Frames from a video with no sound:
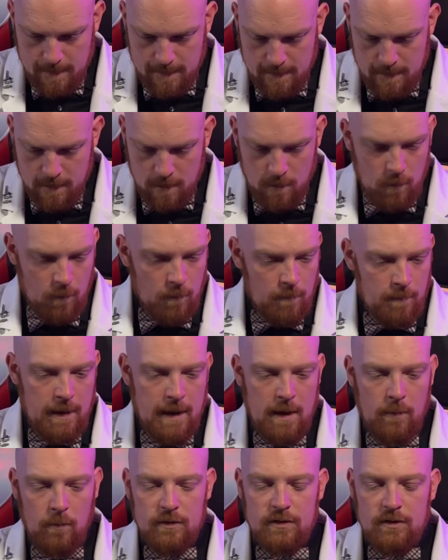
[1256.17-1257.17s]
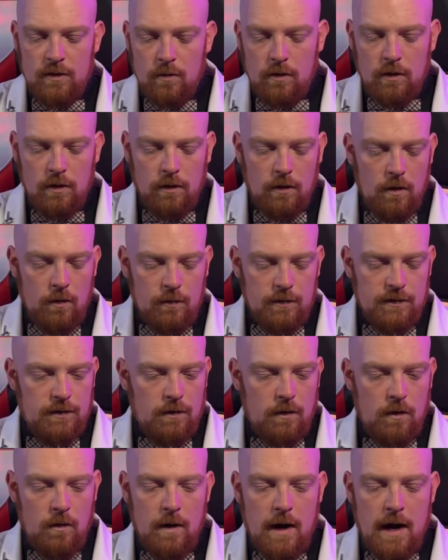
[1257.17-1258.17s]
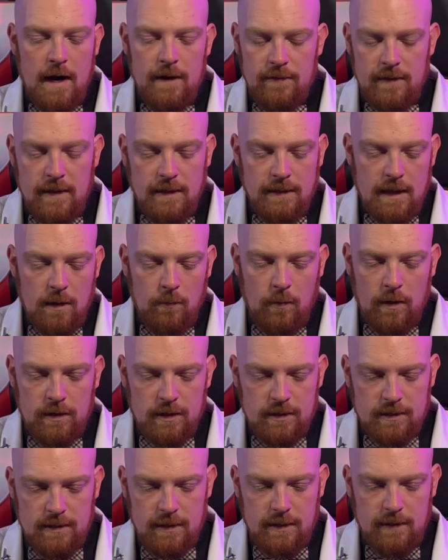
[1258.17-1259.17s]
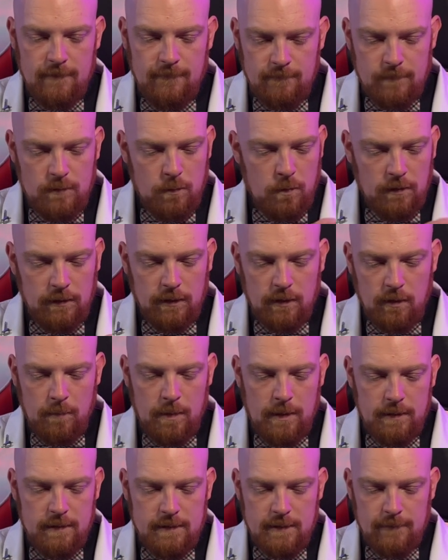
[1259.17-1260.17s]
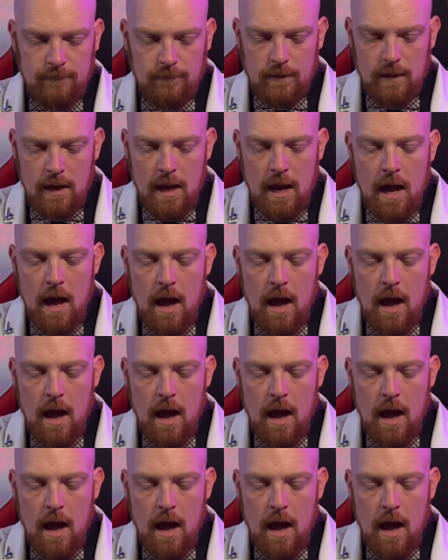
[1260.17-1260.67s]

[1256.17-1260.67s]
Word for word: Oh man, we're so close though. I think that we just need to do a little bit different.